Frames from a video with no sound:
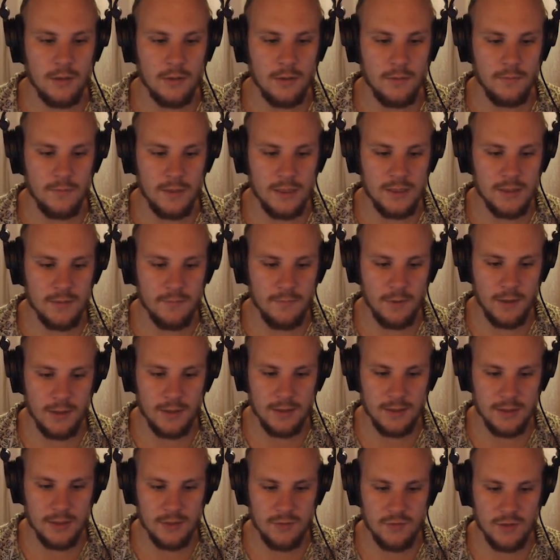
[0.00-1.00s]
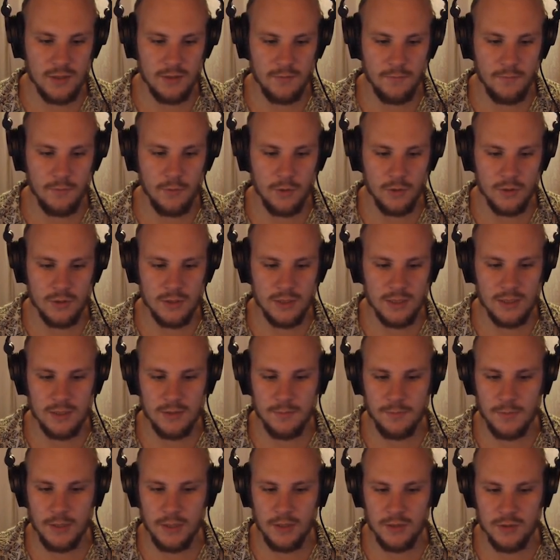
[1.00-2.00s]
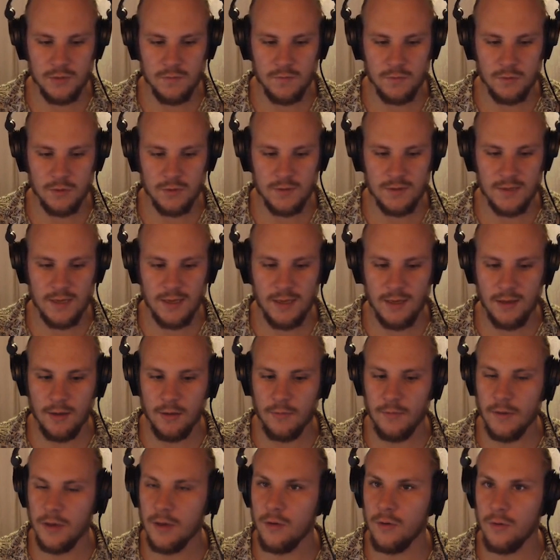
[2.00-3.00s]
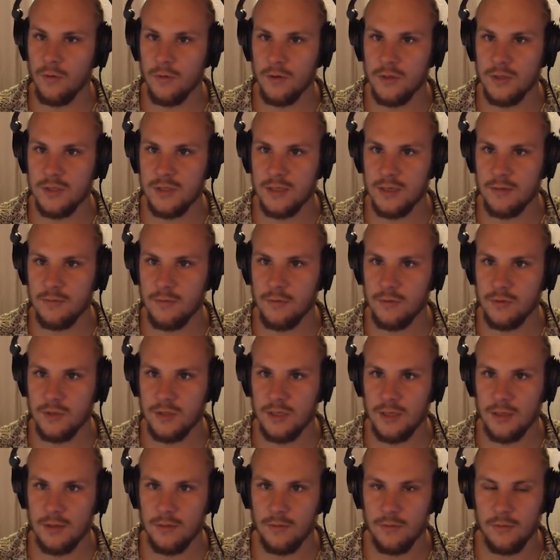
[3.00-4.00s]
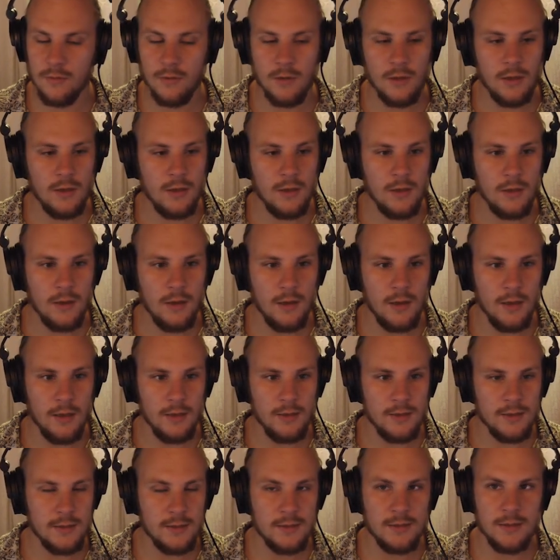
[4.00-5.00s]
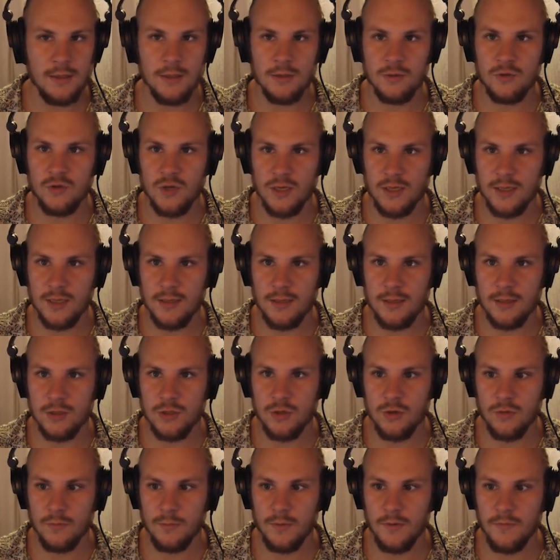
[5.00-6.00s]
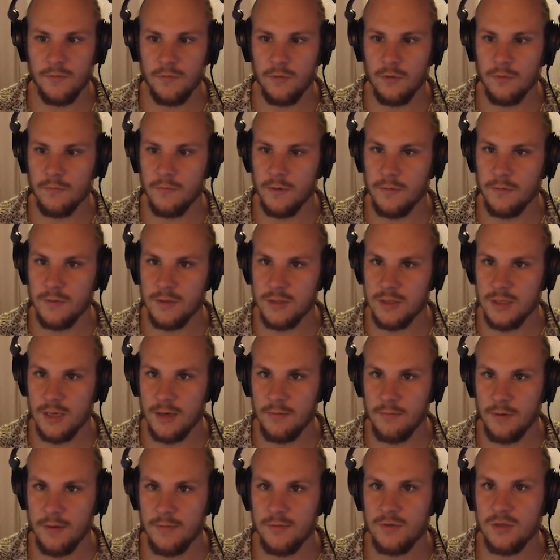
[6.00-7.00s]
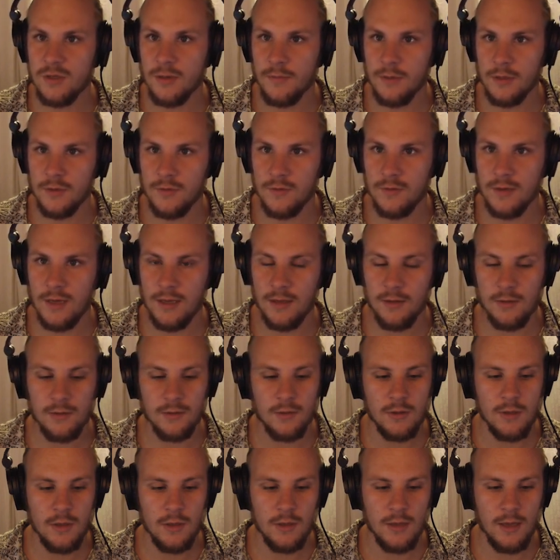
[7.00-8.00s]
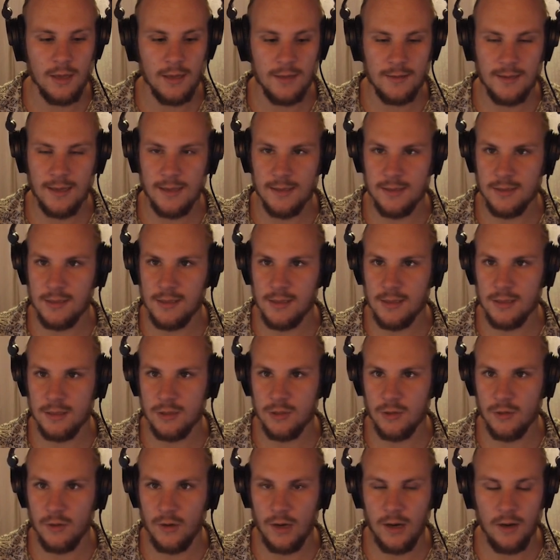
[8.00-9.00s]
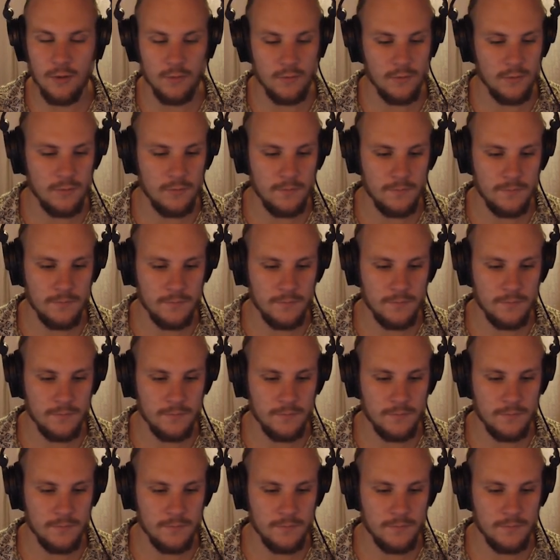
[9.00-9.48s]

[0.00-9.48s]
The reason why this trick works is because we're taking away all the stereo signal. The trick that I showed before with the sine waves summing together and cancelling each other out.